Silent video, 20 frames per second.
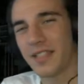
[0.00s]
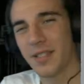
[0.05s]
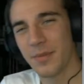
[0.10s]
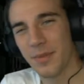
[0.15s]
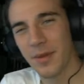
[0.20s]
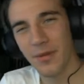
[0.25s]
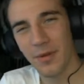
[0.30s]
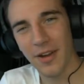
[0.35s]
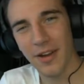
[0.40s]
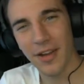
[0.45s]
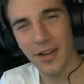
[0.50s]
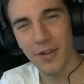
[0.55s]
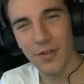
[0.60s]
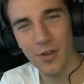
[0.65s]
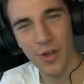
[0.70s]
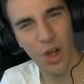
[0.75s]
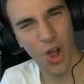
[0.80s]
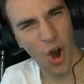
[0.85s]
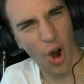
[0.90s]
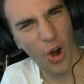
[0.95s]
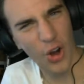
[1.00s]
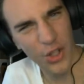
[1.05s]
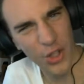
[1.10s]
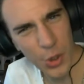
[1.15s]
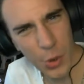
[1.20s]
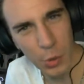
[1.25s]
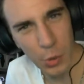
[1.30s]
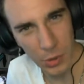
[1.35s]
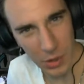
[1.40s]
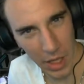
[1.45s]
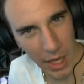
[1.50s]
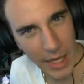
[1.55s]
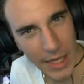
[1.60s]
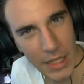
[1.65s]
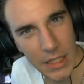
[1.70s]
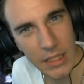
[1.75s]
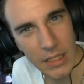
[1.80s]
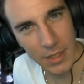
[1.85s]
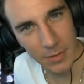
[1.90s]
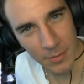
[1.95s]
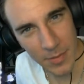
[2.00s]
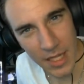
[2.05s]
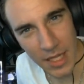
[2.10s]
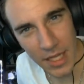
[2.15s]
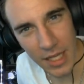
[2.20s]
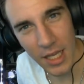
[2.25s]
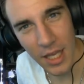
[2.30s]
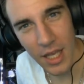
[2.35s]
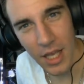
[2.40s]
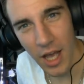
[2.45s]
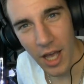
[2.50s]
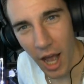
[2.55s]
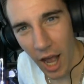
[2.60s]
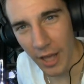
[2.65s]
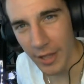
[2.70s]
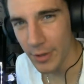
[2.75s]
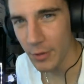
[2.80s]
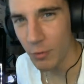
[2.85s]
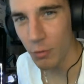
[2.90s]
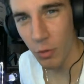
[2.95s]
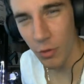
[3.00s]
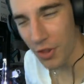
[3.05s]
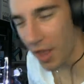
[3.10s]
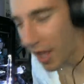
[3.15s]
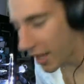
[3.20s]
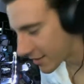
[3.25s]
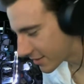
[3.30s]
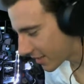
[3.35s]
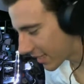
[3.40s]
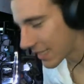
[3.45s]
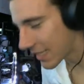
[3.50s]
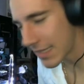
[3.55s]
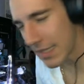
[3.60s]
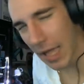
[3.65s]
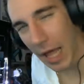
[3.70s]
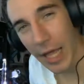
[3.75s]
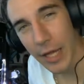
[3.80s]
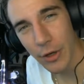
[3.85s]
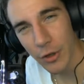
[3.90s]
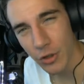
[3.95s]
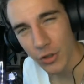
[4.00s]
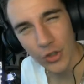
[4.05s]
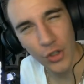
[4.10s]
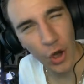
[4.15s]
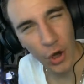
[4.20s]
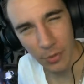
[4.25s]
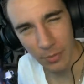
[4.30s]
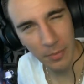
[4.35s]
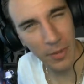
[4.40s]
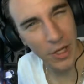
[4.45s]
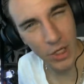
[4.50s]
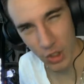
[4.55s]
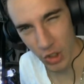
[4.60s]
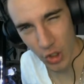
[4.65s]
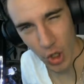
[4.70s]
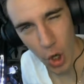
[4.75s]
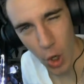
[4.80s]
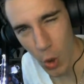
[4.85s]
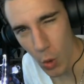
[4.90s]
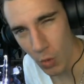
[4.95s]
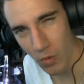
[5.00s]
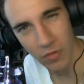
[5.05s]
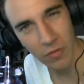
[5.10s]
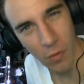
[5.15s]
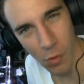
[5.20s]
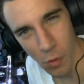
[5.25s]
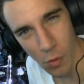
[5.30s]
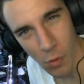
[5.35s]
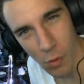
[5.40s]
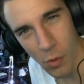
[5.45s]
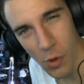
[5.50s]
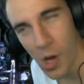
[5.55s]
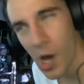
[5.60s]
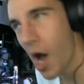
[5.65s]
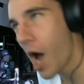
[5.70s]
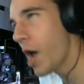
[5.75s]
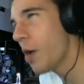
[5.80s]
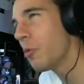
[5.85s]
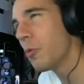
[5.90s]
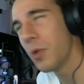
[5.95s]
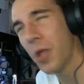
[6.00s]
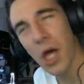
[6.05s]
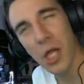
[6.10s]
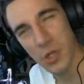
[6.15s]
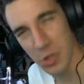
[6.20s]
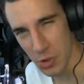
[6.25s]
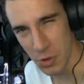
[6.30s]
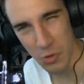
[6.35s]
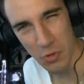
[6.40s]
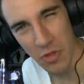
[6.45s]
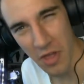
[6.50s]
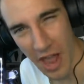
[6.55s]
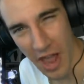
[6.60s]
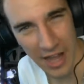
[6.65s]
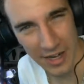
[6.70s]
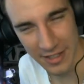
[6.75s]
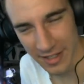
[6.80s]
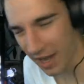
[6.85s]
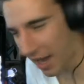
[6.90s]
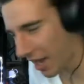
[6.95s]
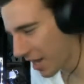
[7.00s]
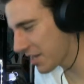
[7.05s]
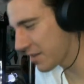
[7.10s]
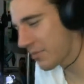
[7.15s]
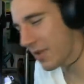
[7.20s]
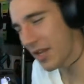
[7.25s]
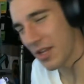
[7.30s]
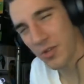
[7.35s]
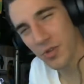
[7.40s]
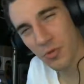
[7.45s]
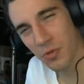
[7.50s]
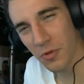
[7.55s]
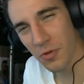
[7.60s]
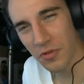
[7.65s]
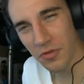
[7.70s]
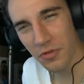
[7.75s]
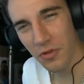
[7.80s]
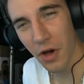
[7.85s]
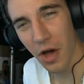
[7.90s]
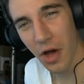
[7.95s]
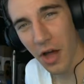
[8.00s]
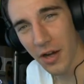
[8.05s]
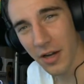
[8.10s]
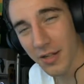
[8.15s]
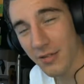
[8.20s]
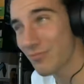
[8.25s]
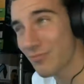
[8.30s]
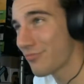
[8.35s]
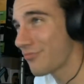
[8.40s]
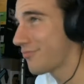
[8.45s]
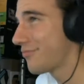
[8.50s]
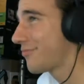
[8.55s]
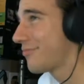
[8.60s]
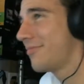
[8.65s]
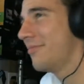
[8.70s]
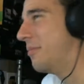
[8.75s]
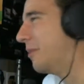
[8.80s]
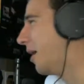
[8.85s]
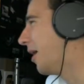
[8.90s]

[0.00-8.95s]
to me right now? Are you lying to me? I will not take liars on my show, fool. I will not do that. I am a truthful, honest... No,